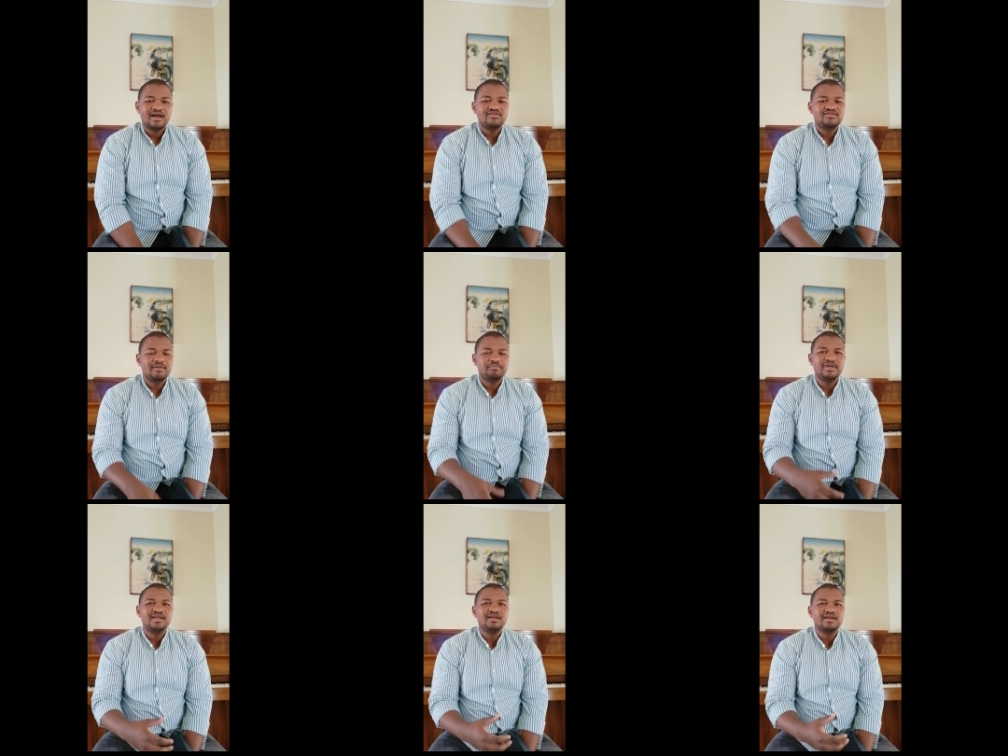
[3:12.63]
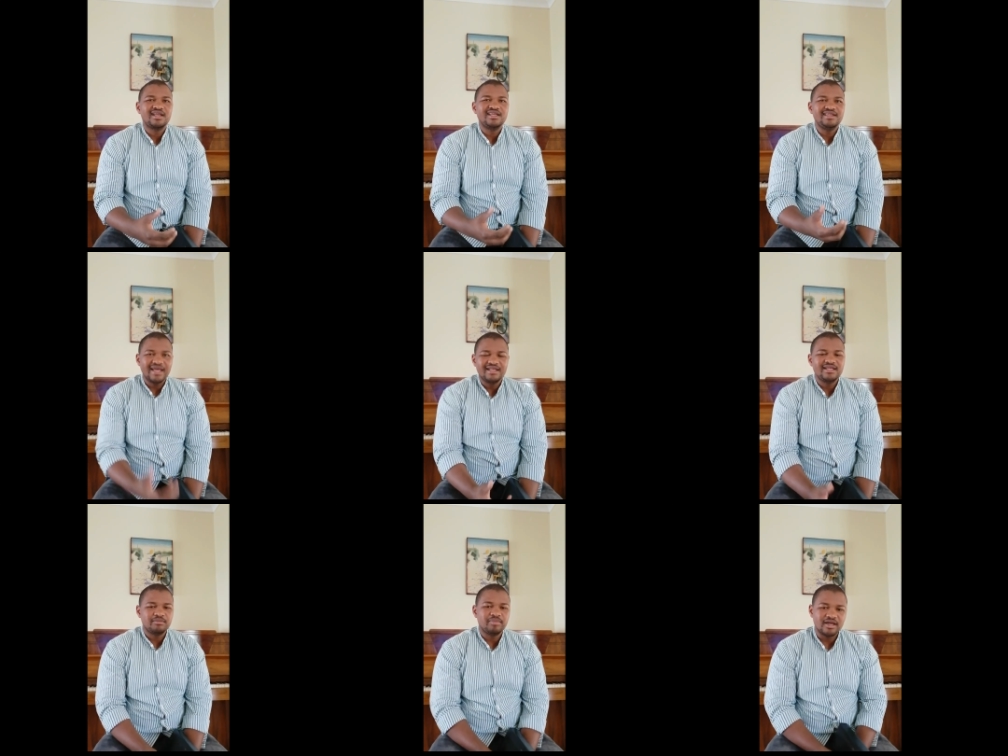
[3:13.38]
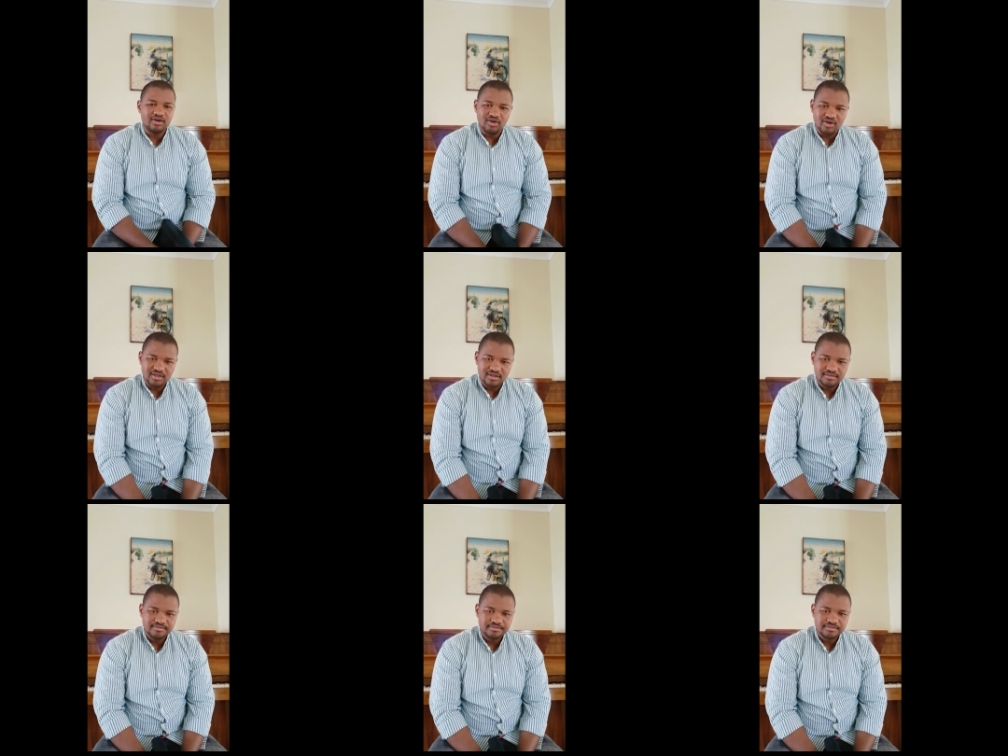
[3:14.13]
After being created by God,
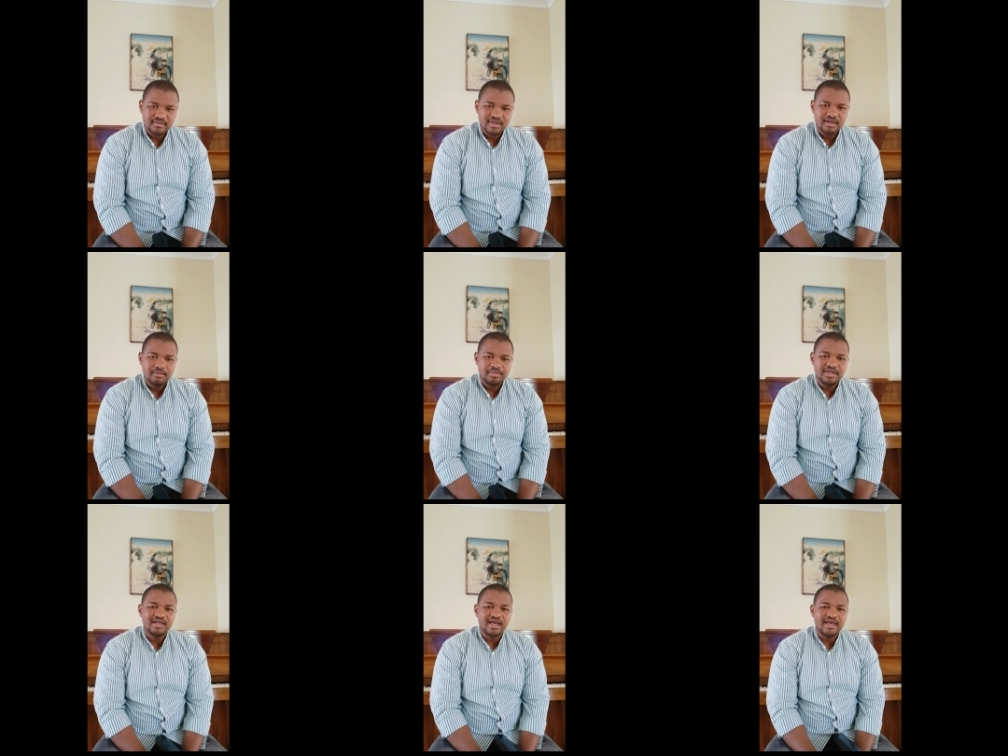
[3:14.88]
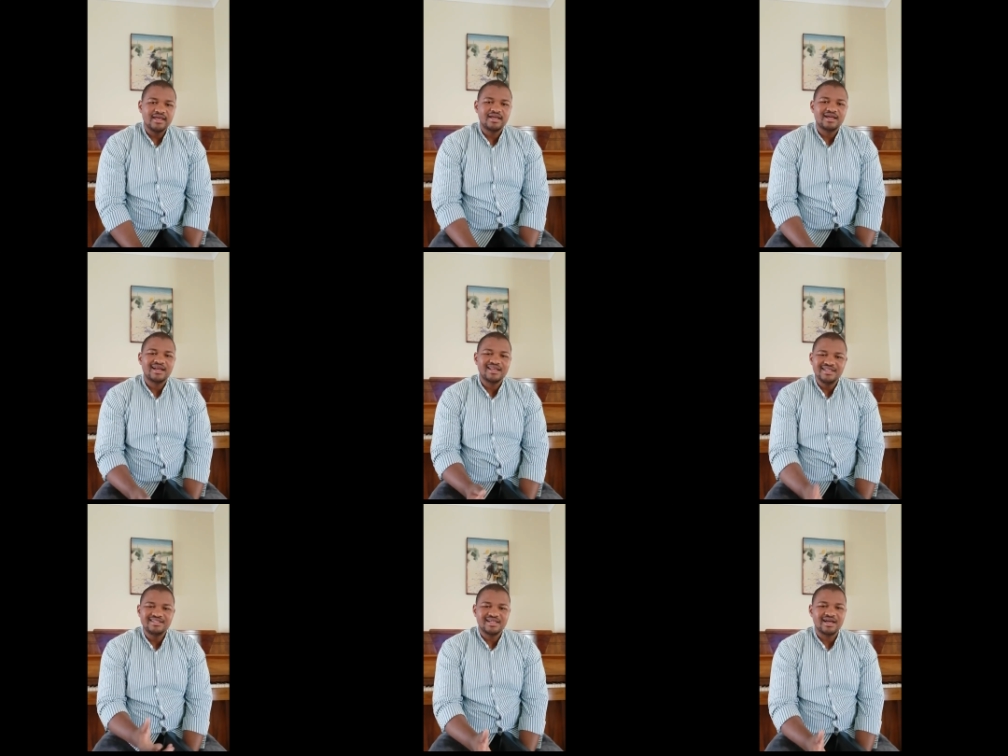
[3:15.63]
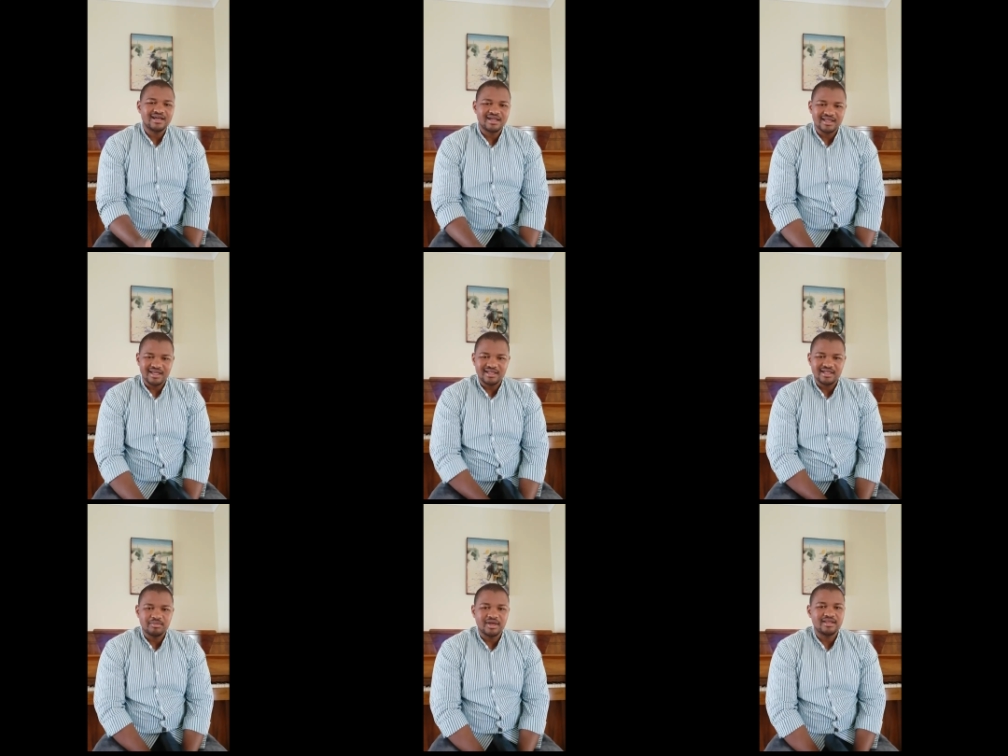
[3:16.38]
being a creature
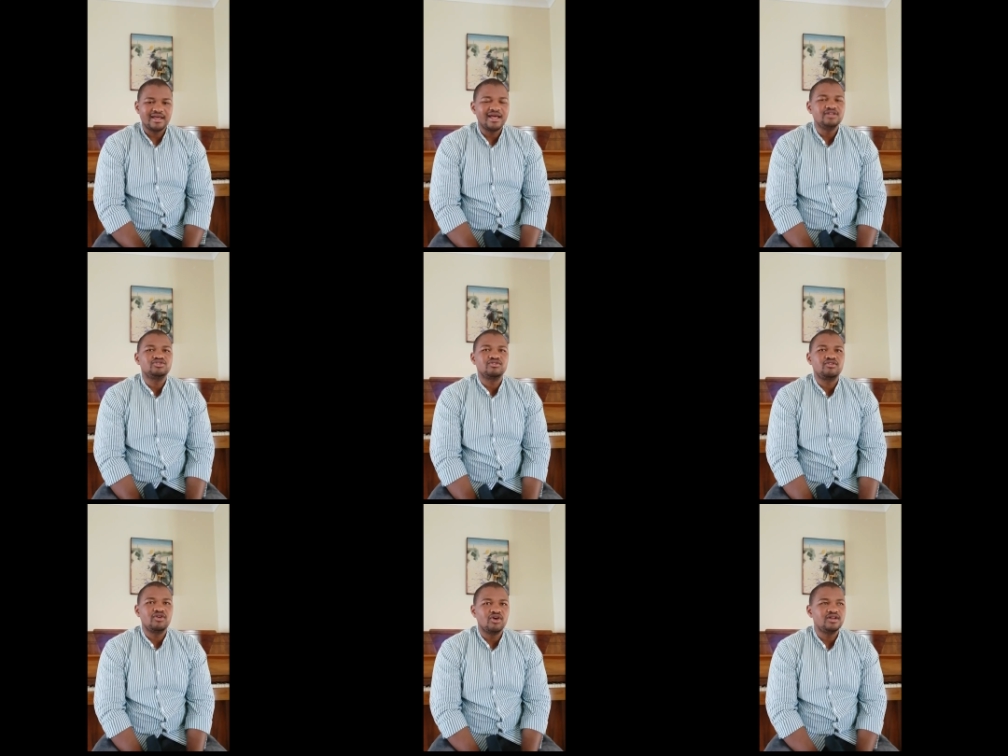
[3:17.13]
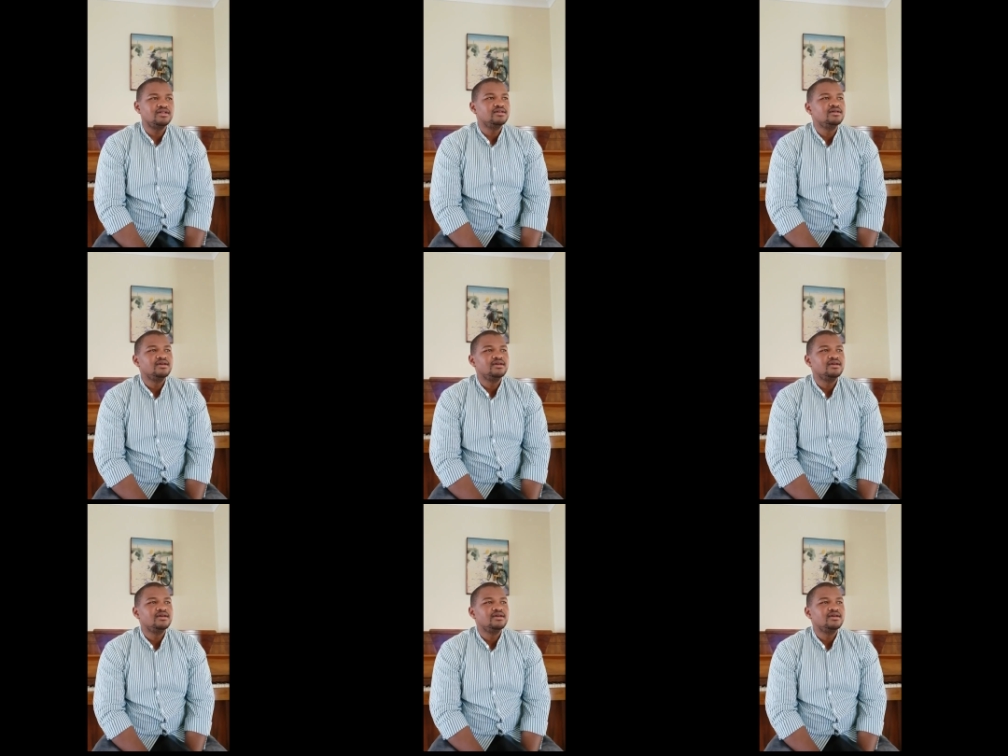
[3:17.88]
created by the hands of God,